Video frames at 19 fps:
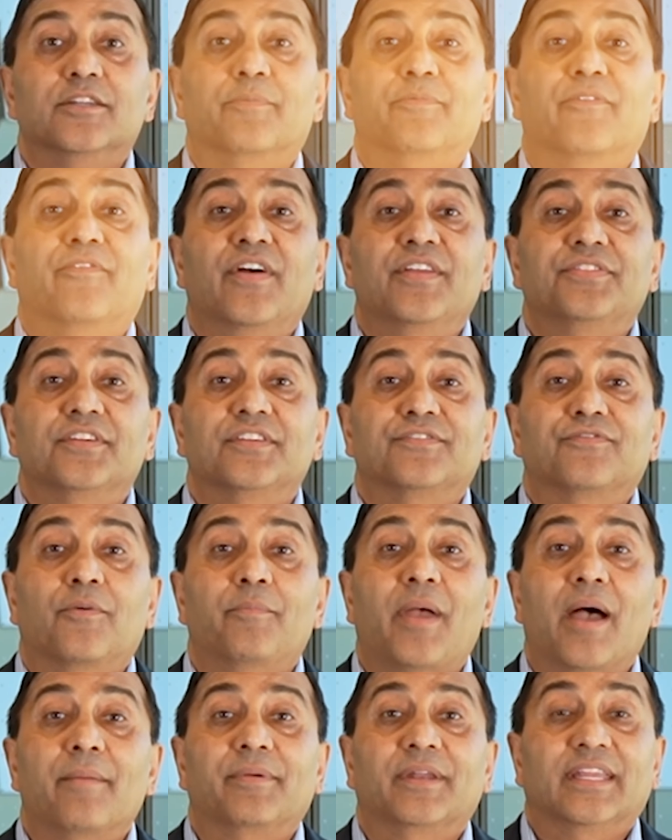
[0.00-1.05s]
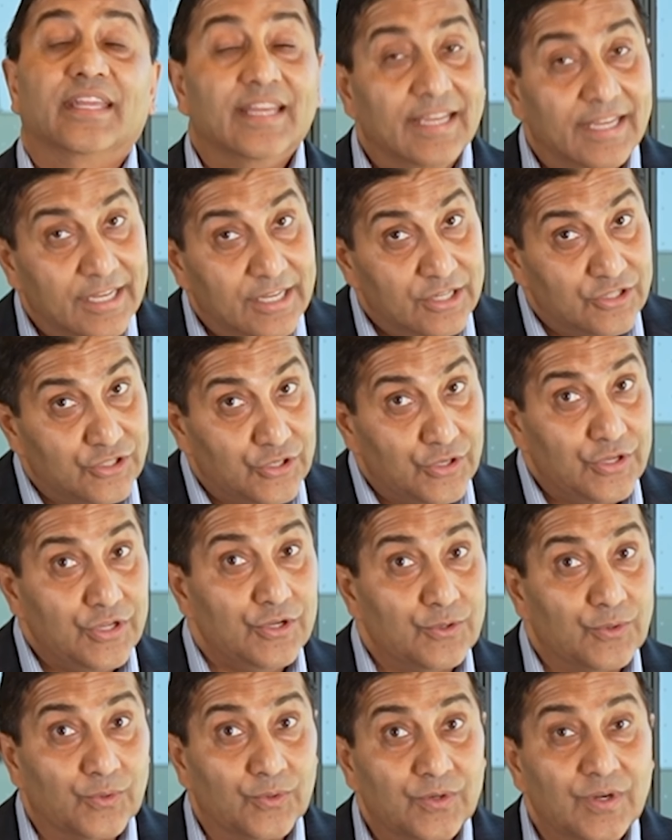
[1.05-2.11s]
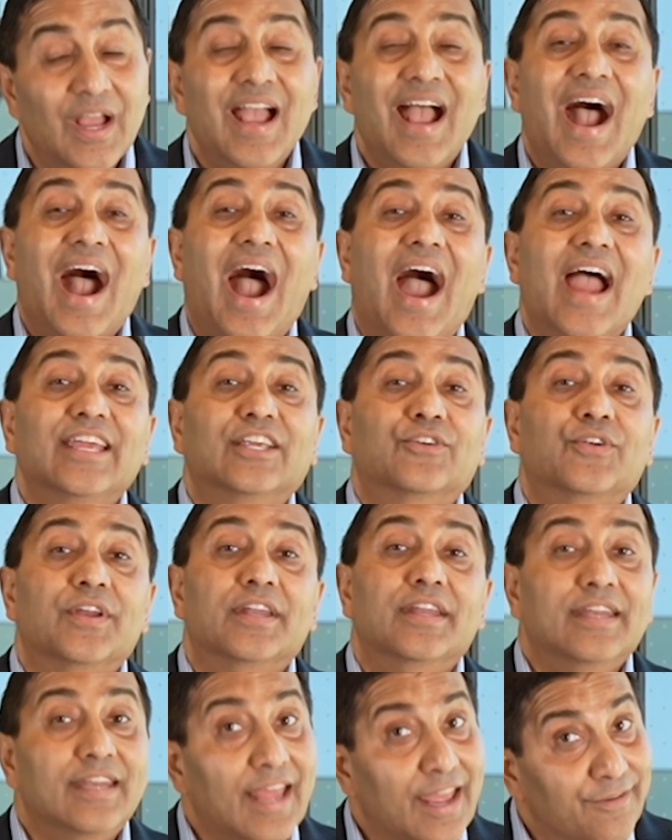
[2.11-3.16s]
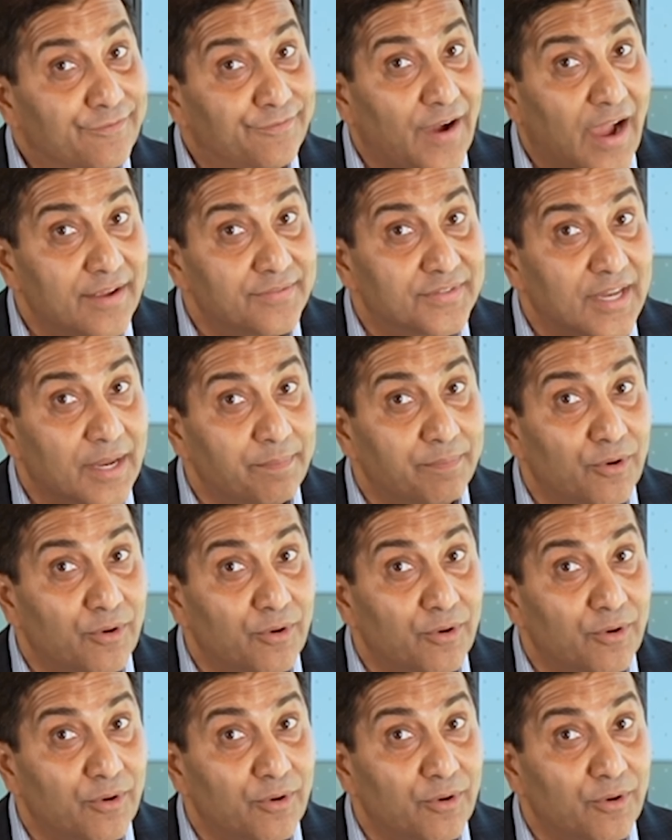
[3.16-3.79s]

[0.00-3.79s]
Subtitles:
To prevent this from happening to you, I created a 5-step